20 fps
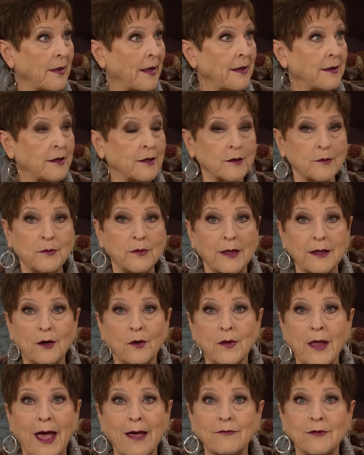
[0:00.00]
they, they
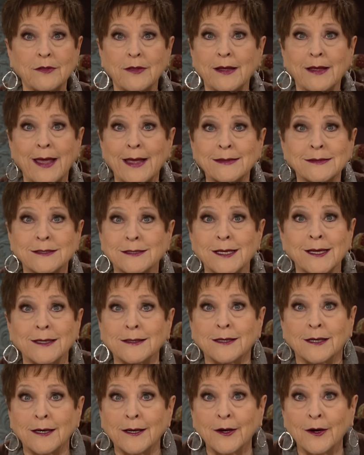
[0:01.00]
don't have it. They can't mm -hmm. see
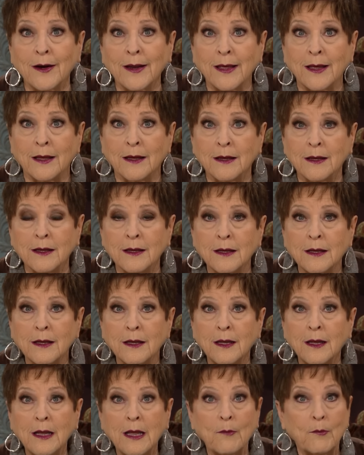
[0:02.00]
it clearly.
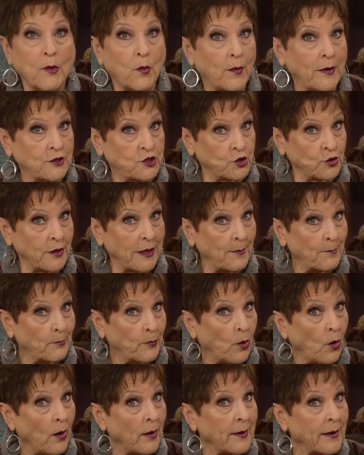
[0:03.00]
But once you get
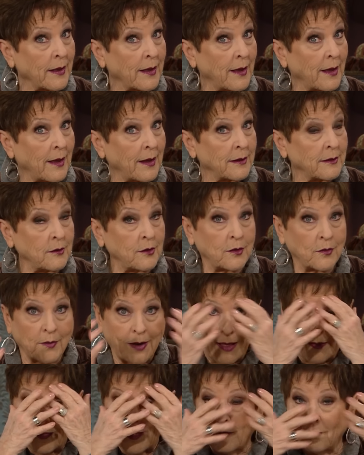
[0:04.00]
born again, you don't
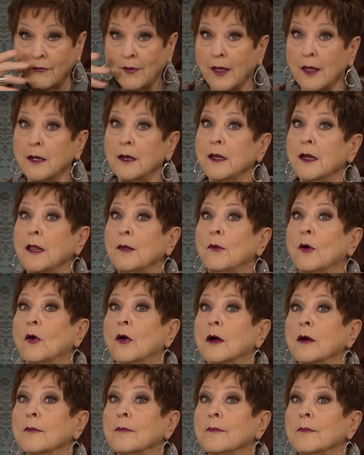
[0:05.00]
have that veil
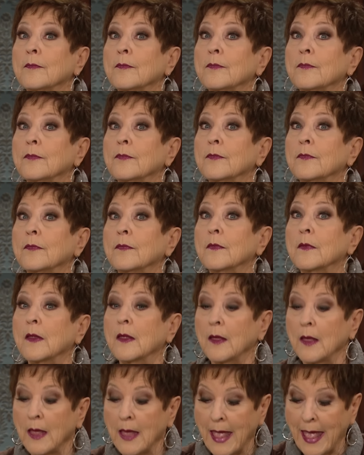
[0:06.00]
anymore.
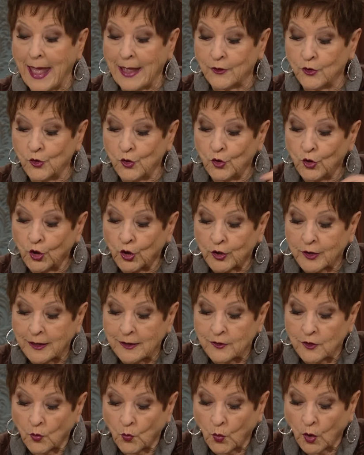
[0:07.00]
And you look
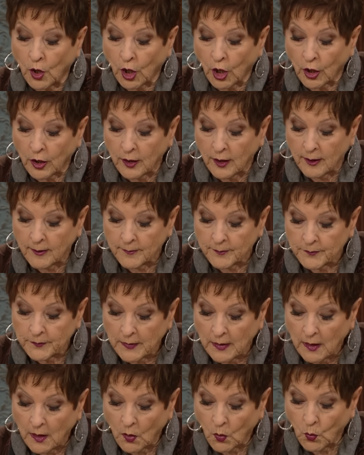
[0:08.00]
in the Word.
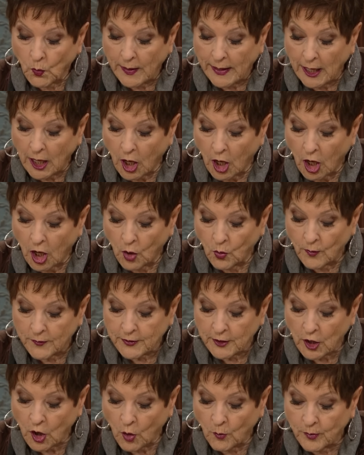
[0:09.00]
We all, with
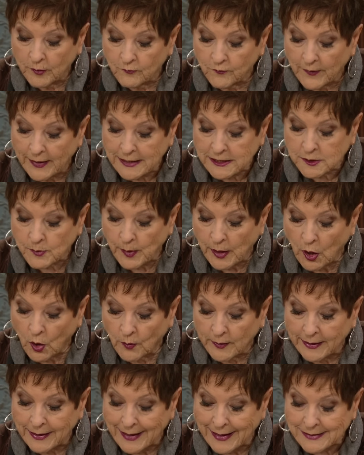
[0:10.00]
an open face,
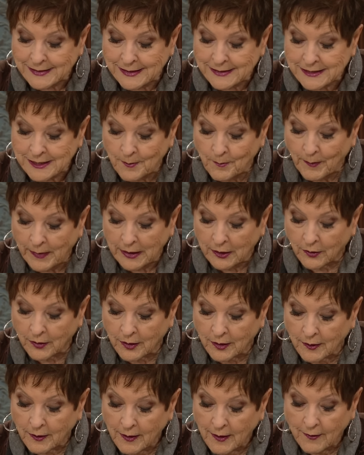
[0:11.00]
beholding as in a
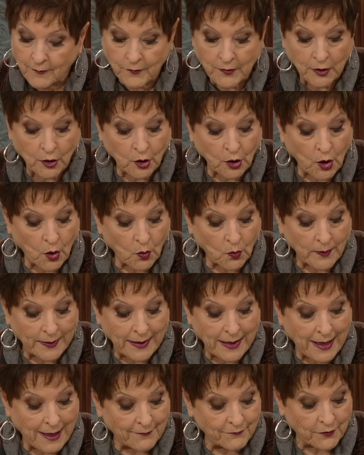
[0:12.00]
mirror the glory
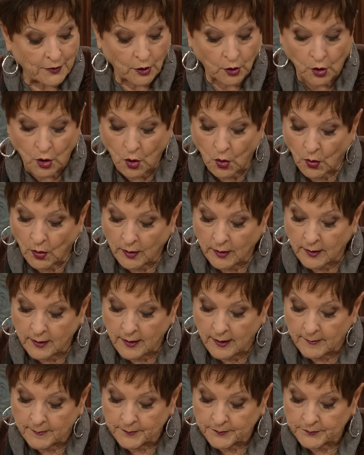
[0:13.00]
of the Lord,